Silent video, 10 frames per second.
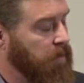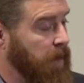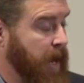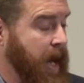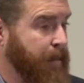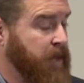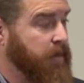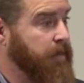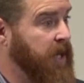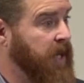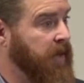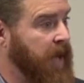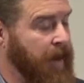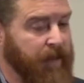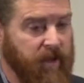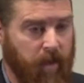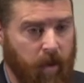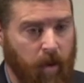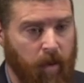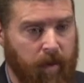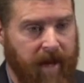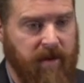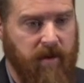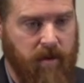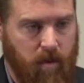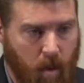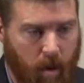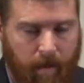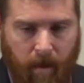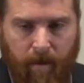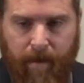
that happens with me, that happens with you, that's normal,